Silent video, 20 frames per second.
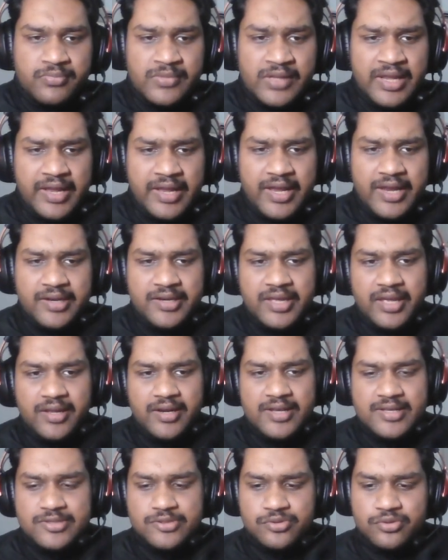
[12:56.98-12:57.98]
and here
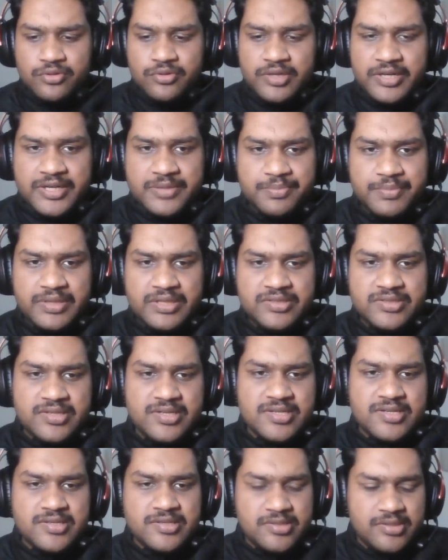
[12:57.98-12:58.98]
also let me
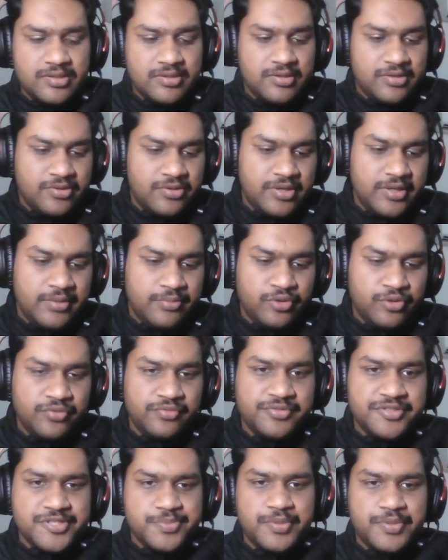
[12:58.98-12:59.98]
just
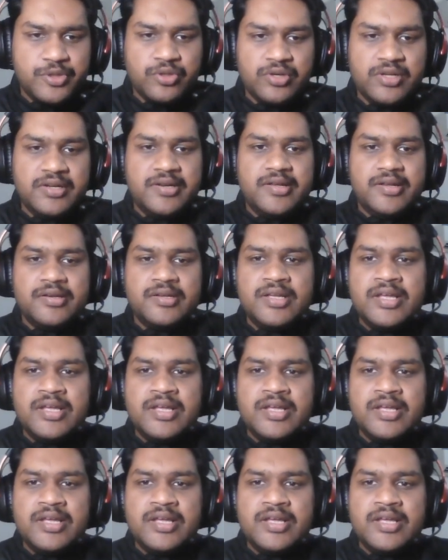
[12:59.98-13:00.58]
remove this particular line.